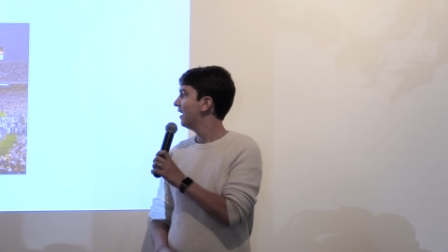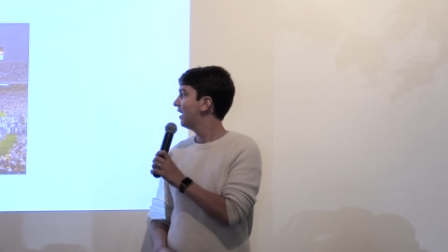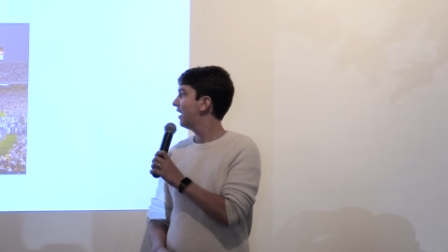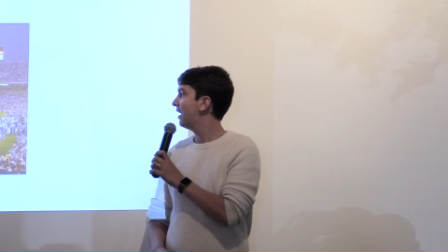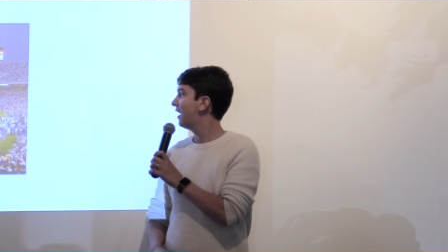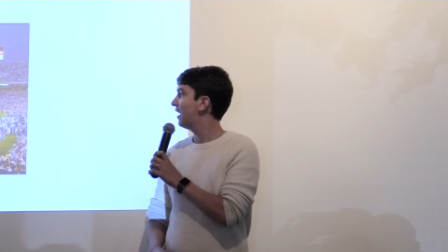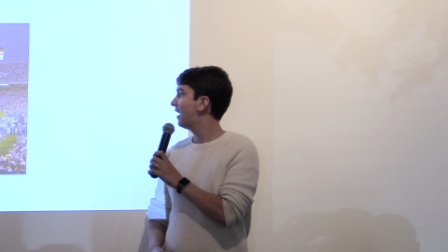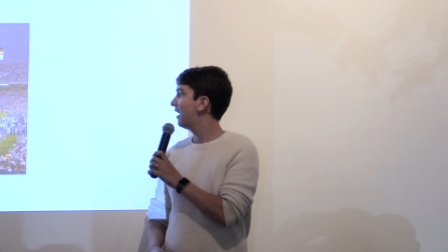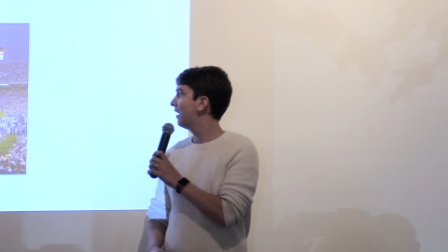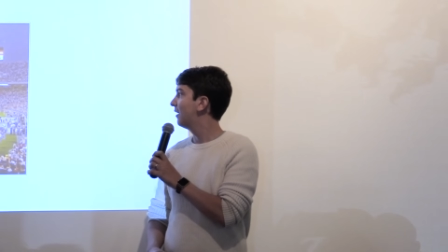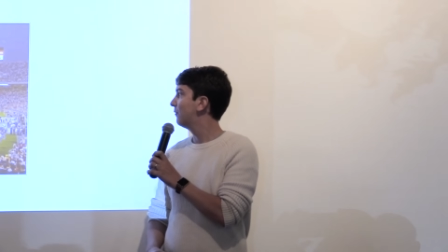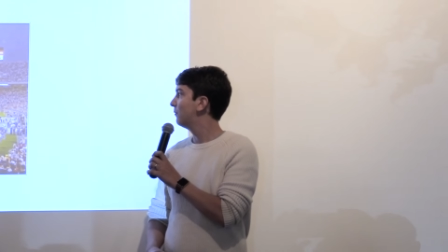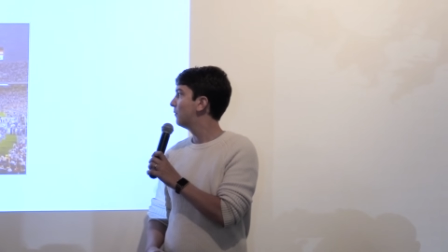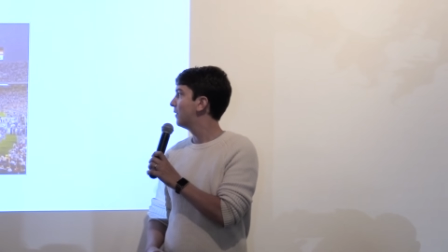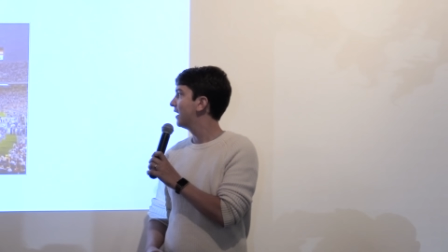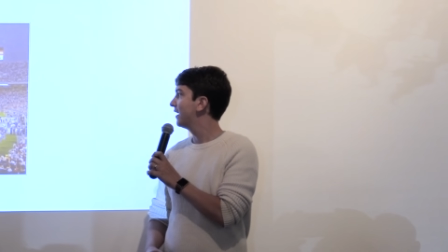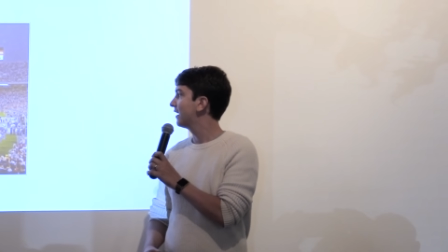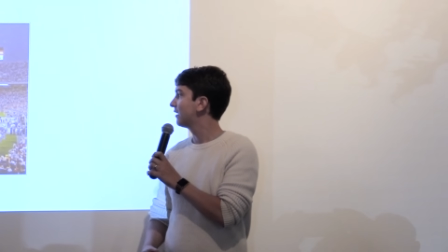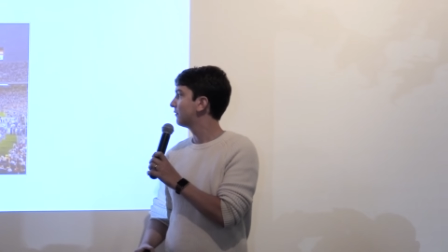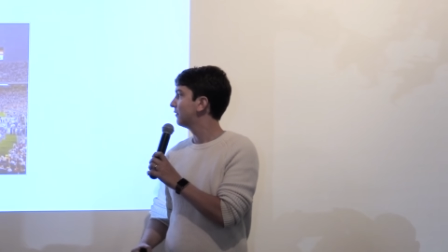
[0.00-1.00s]

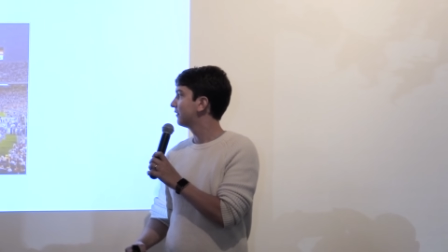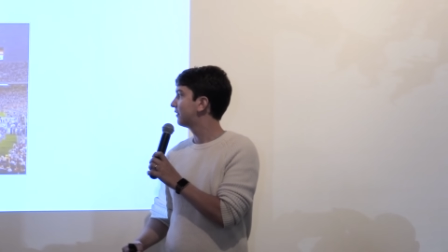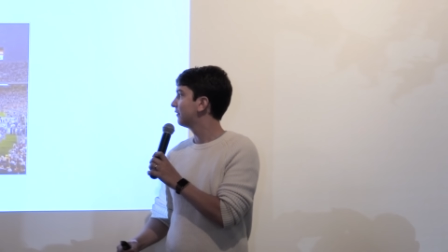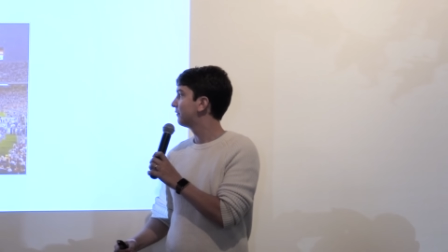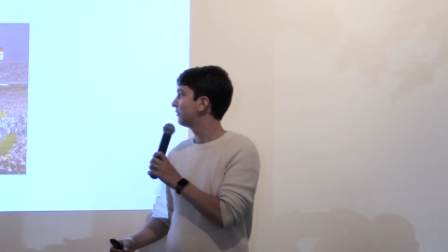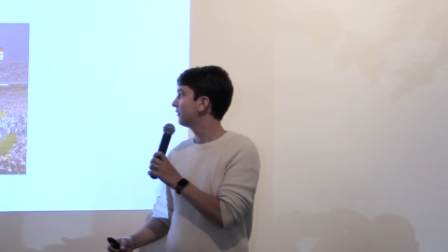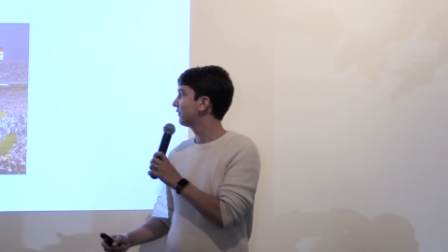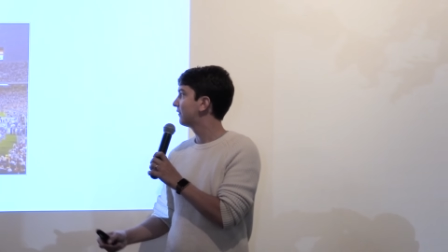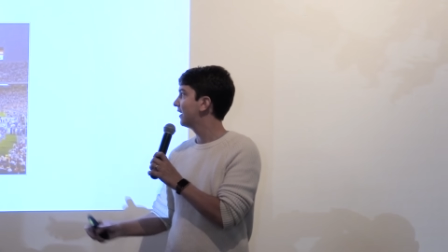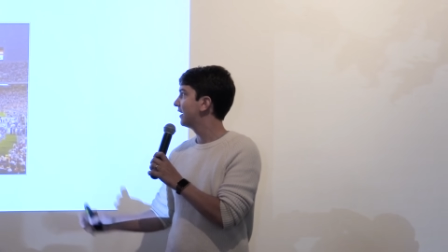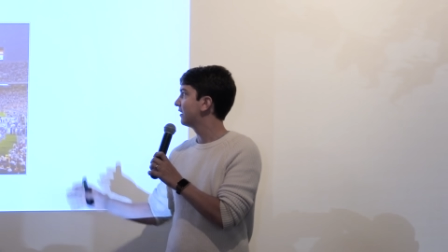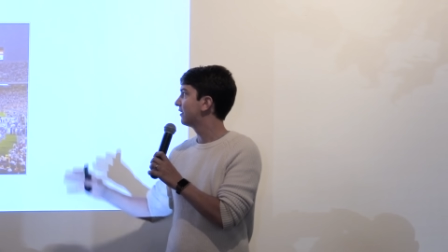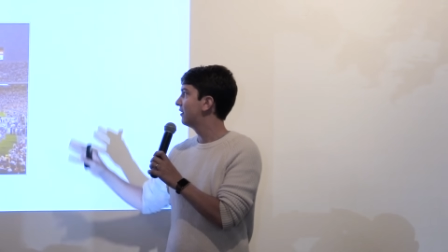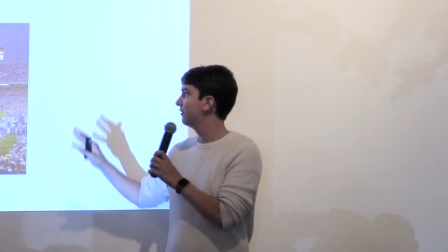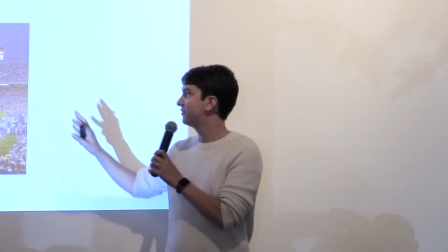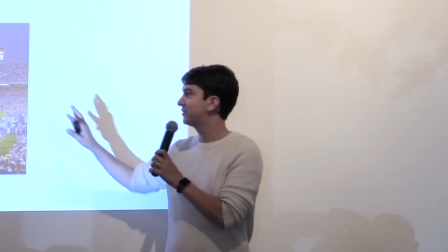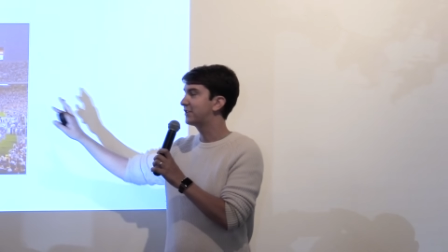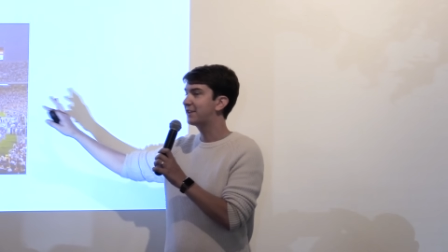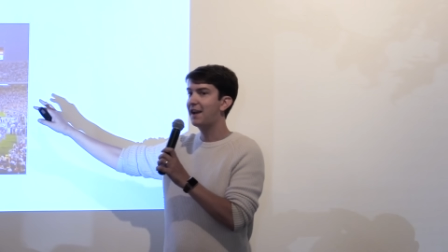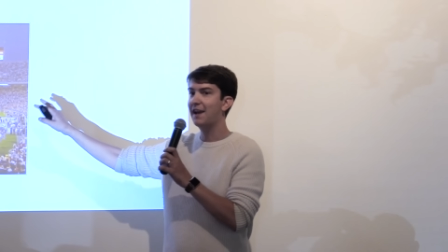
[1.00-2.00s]
when I wrote the first line of
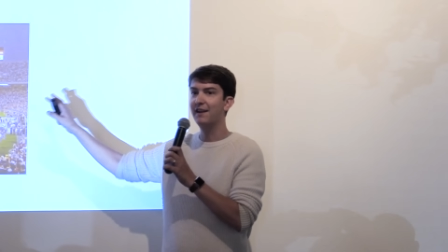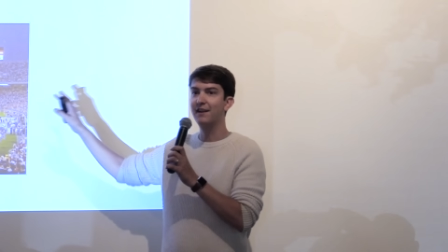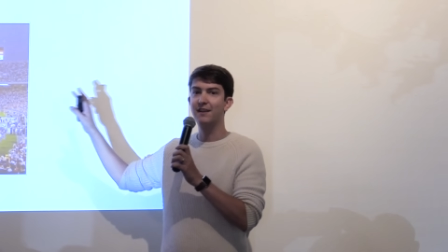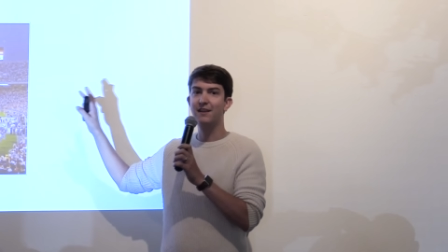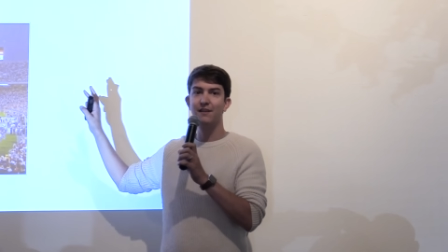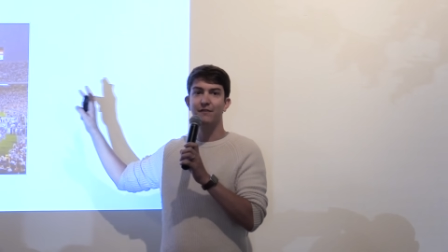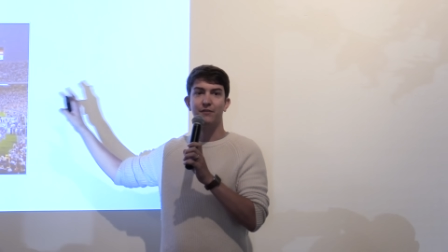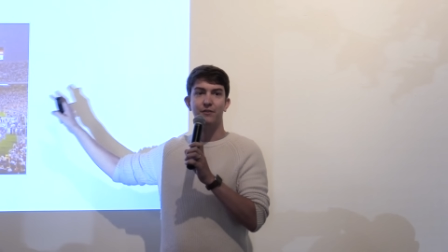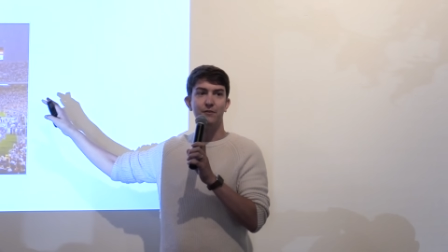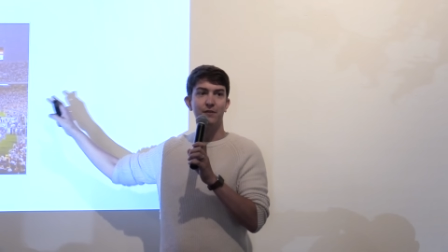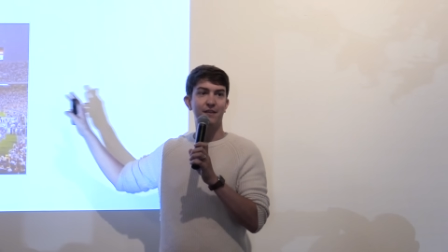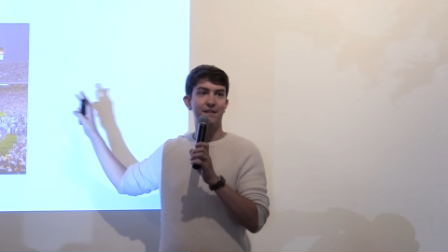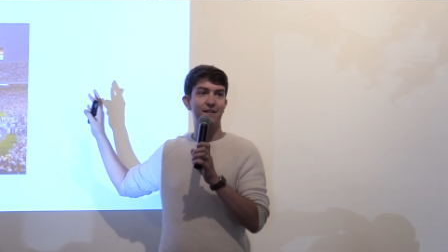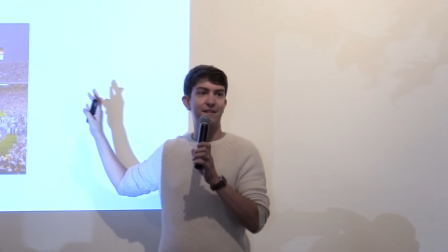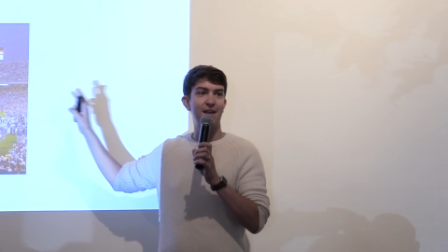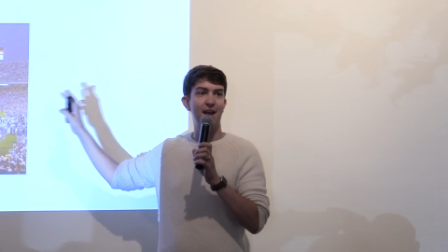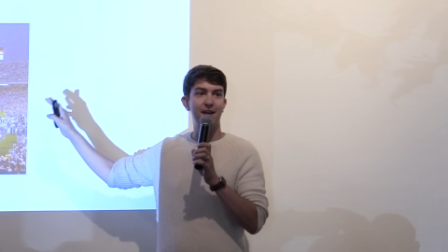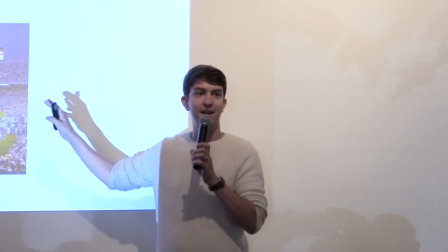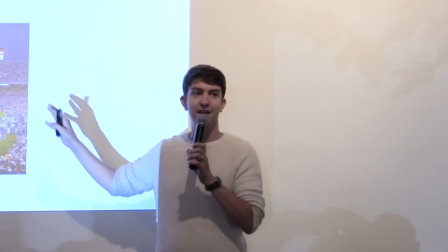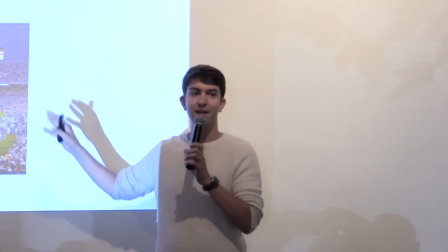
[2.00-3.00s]
code. Just kind of gives you the
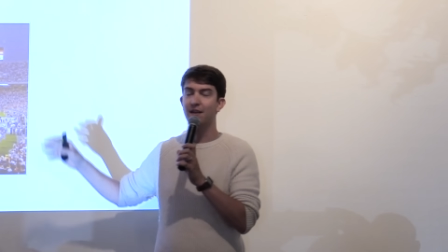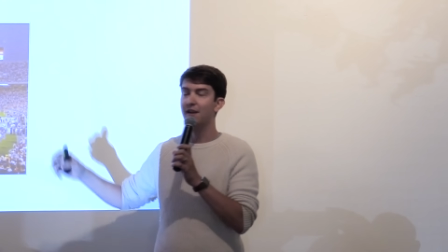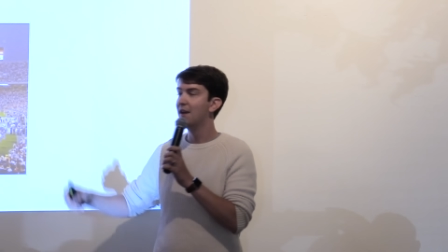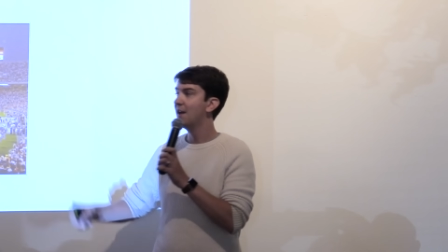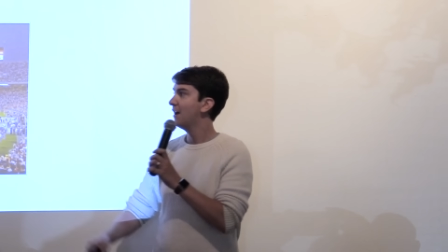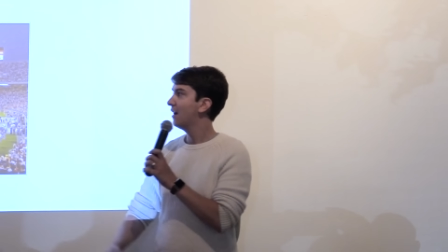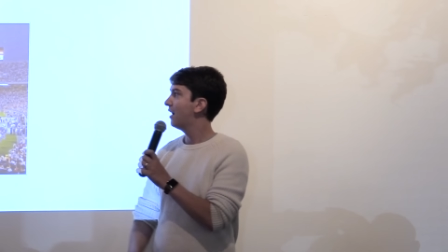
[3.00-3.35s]
setting,